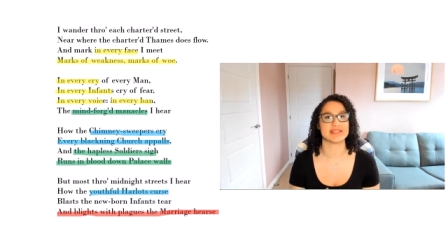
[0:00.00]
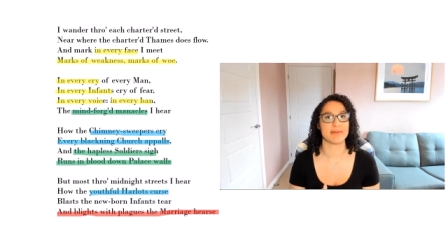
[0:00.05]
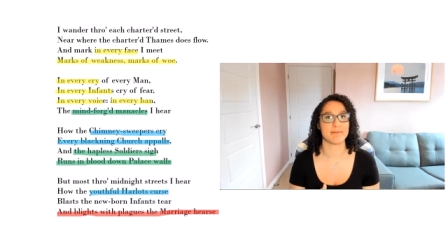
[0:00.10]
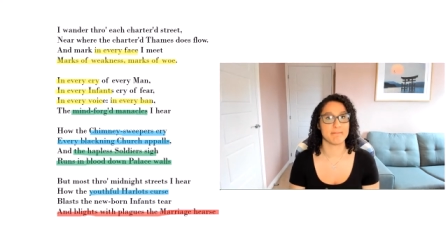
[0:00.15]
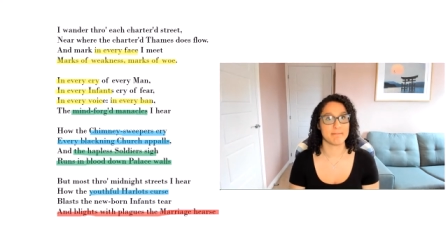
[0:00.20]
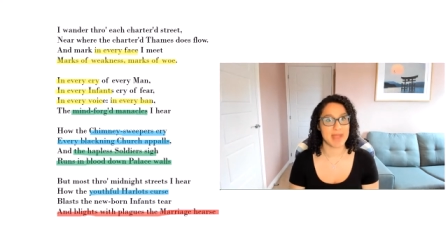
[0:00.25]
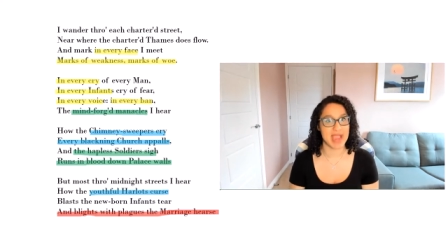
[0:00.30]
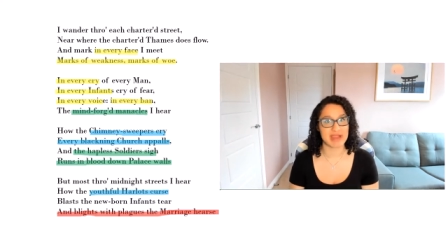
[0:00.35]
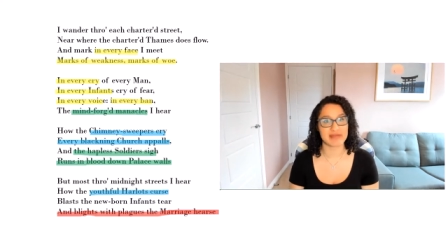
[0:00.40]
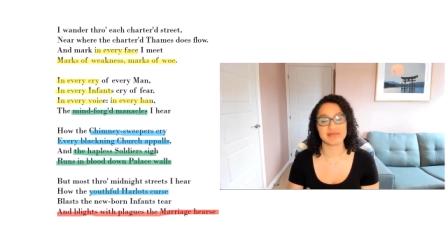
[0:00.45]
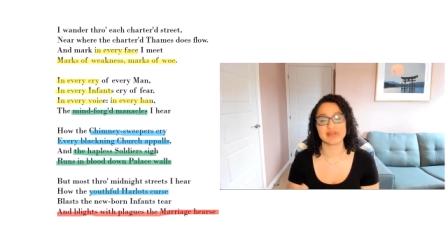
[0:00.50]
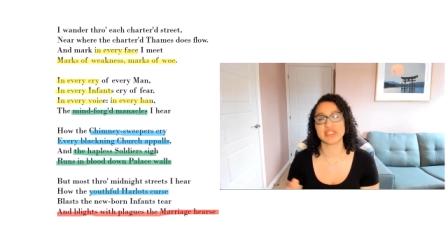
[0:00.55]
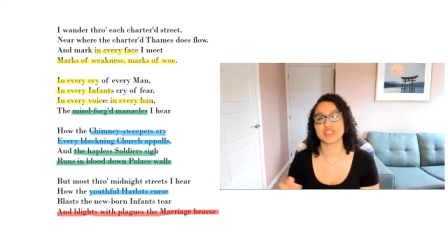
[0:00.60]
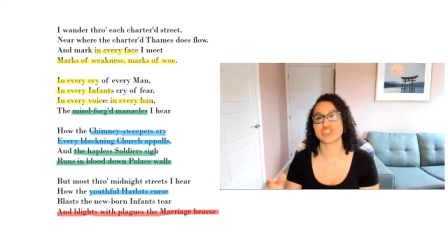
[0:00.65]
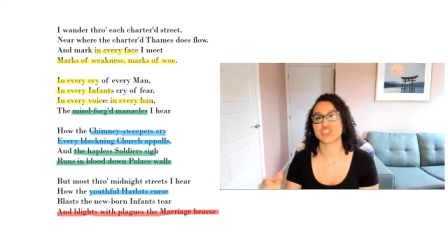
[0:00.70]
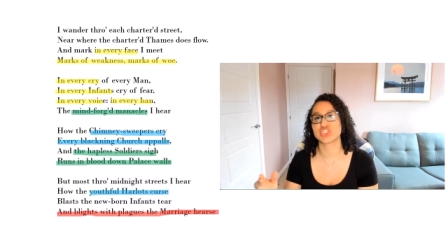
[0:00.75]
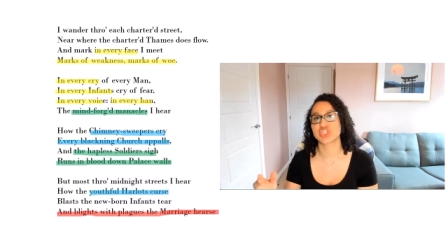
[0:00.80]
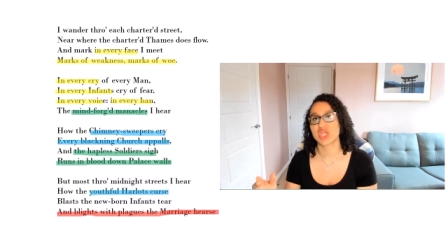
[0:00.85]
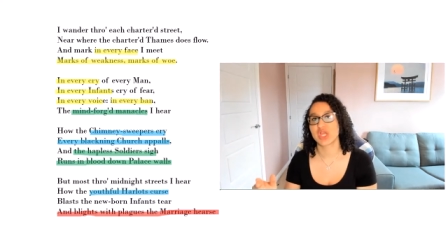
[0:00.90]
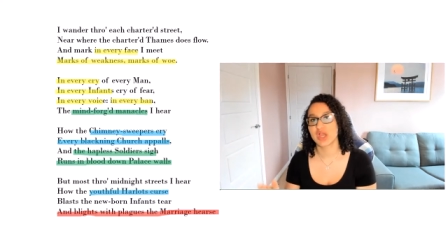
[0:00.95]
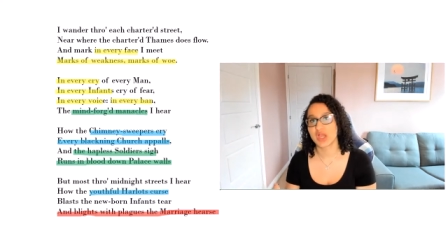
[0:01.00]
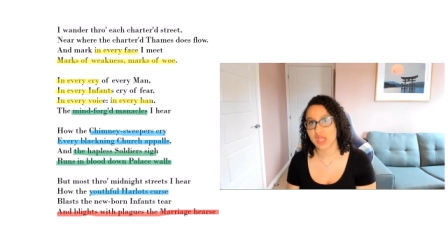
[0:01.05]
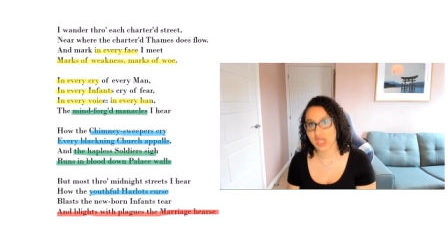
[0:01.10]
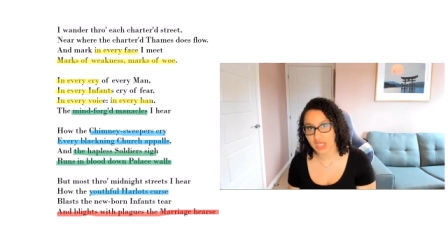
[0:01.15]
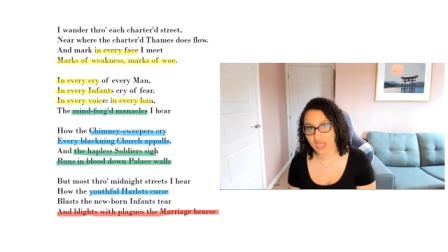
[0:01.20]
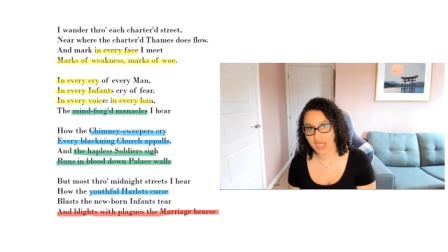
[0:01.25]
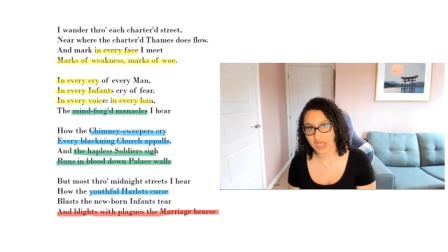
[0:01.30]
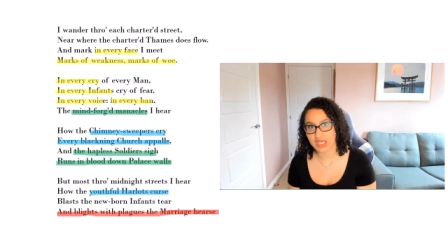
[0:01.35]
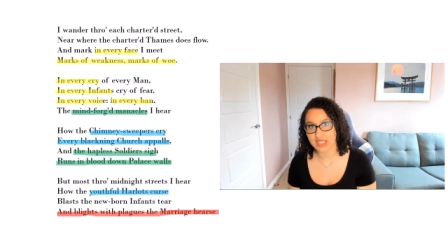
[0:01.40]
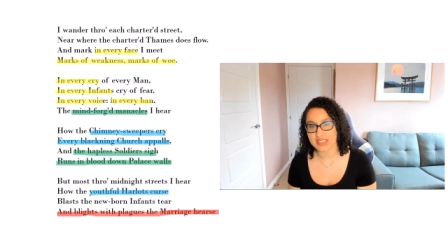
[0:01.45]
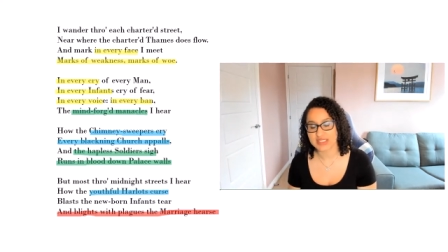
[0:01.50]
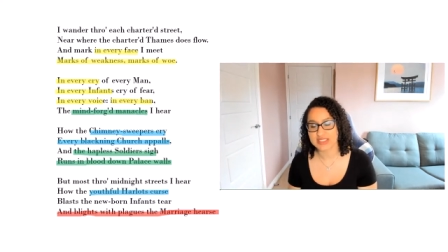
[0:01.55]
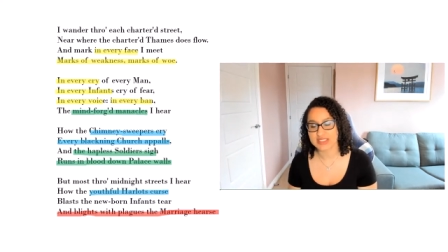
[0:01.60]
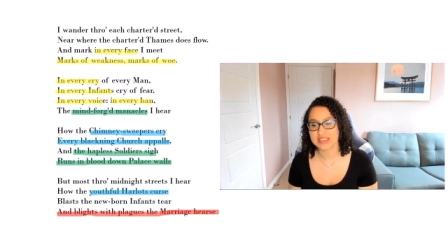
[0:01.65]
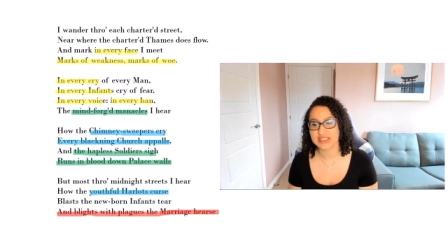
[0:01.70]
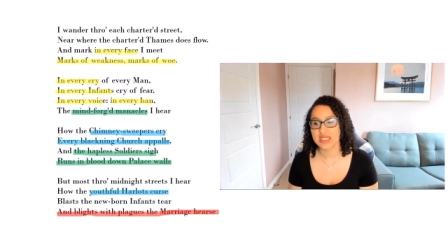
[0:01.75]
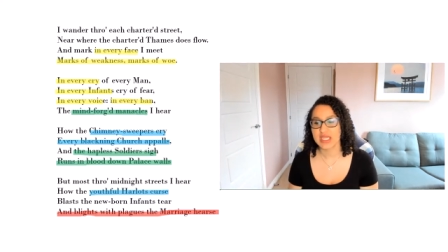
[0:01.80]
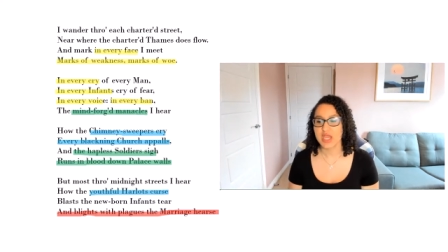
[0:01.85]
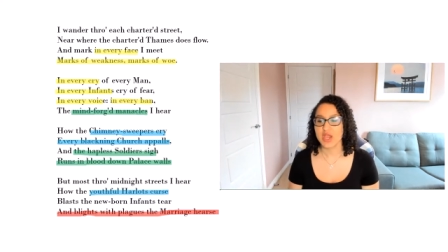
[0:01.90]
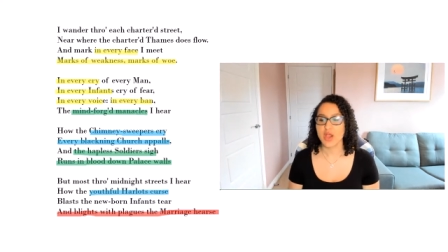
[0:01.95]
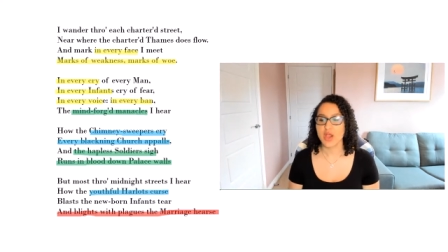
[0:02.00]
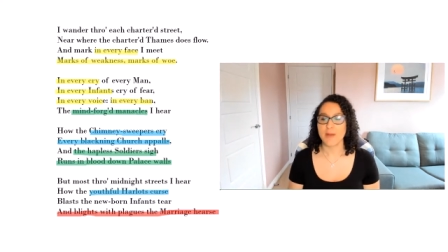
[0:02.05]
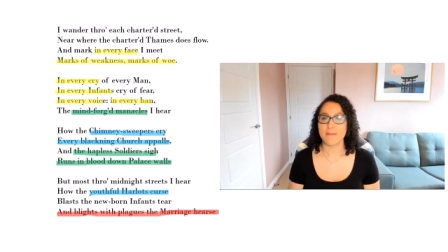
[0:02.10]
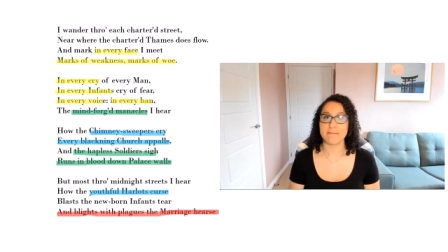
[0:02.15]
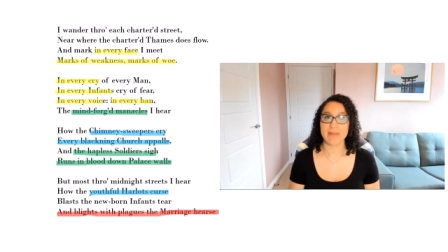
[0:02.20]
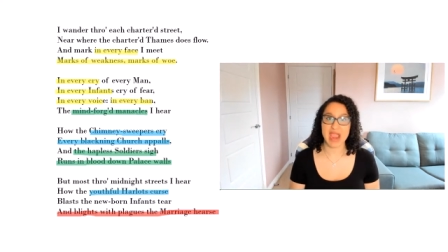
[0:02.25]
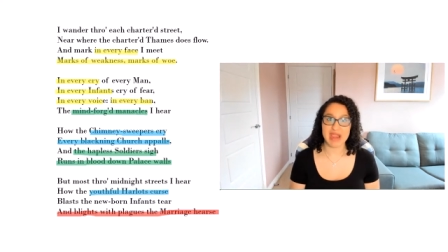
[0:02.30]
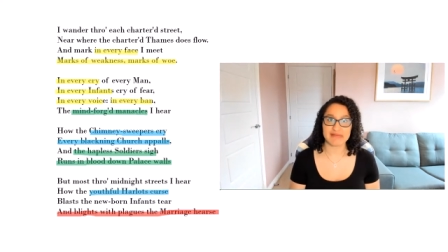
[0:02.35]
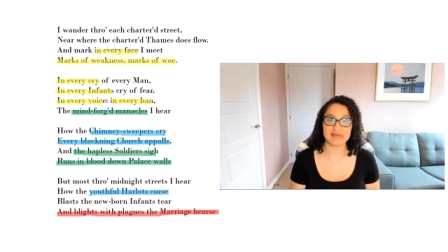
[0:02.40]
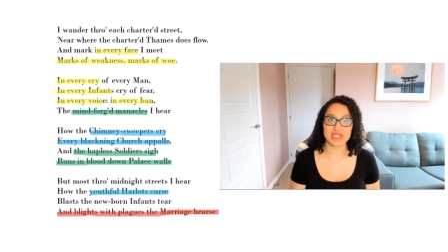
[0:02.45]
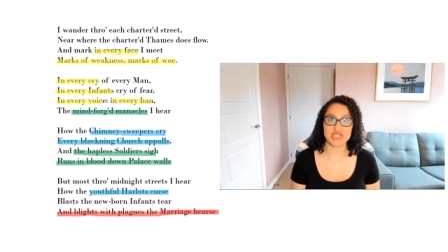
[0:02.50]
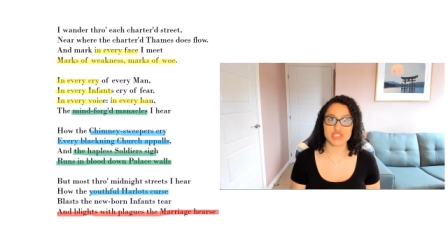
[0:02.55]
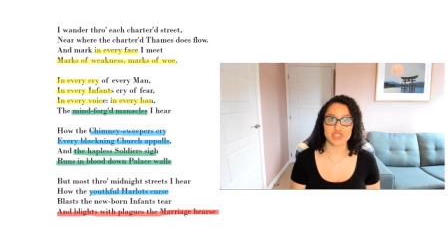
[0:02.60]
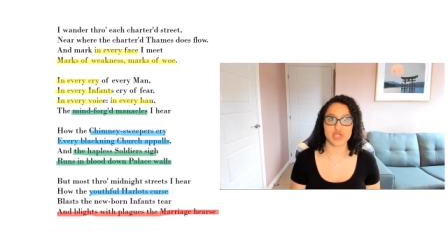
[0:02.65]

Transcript: marriage hearse. Marriage,